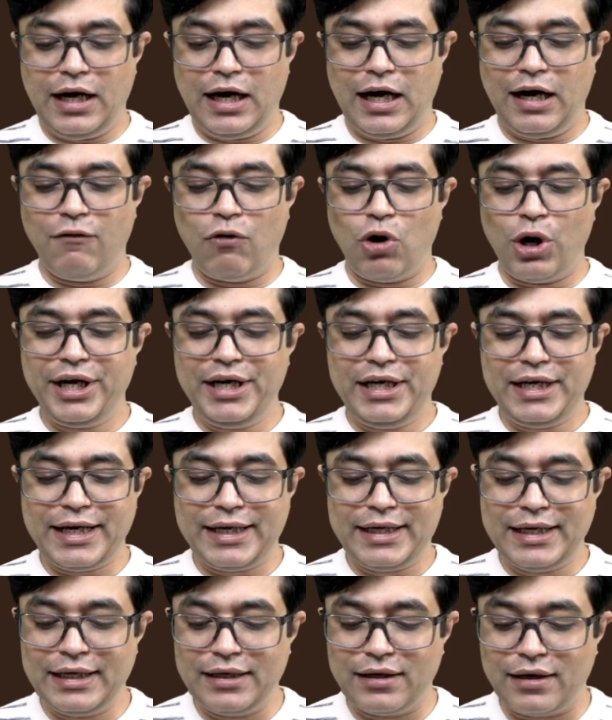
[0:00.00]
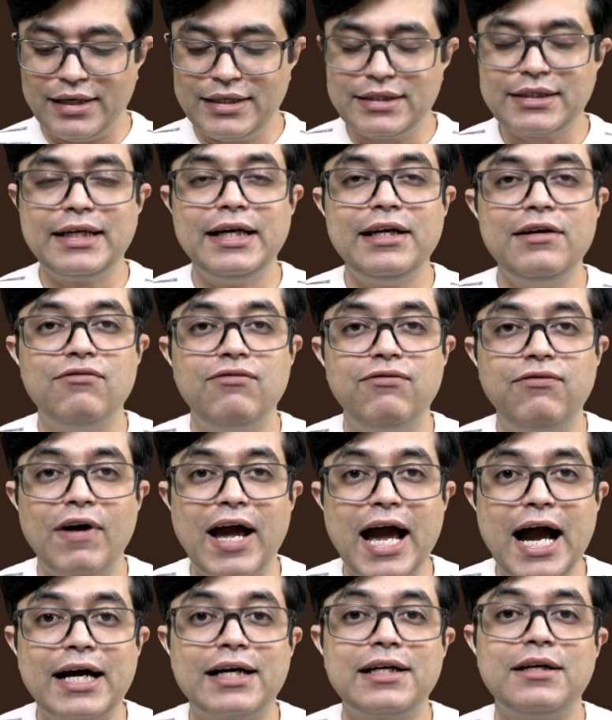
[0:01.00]
Avoid taking risk in
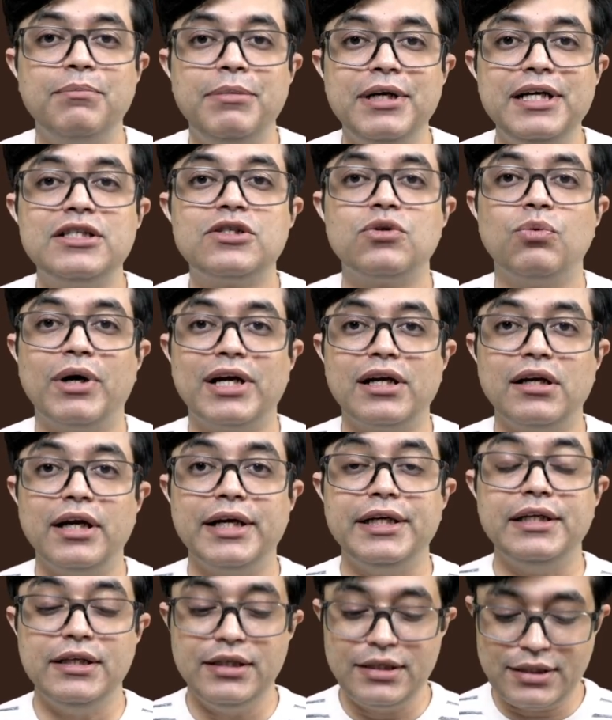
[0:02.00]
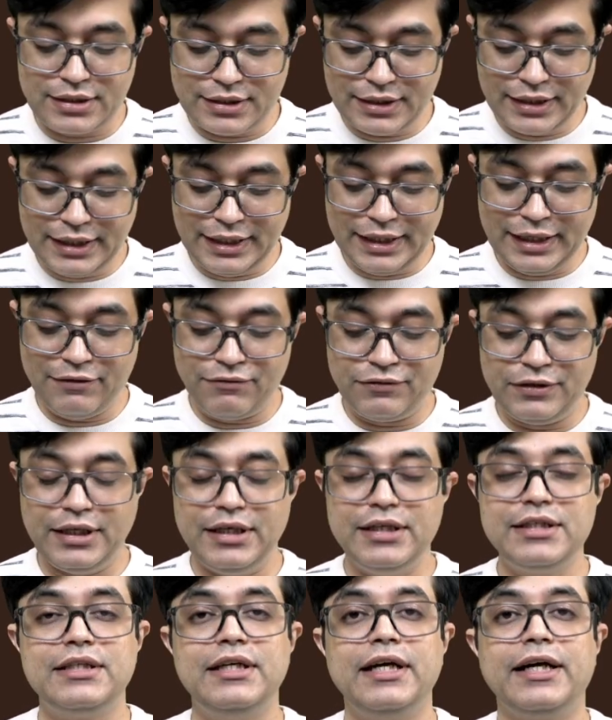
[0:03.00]
fact-based one-liners if
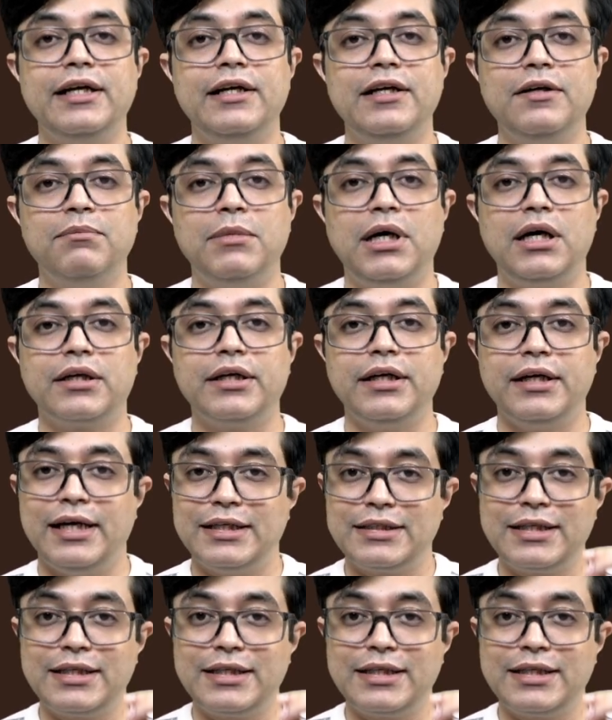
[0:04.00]
there is negative marking.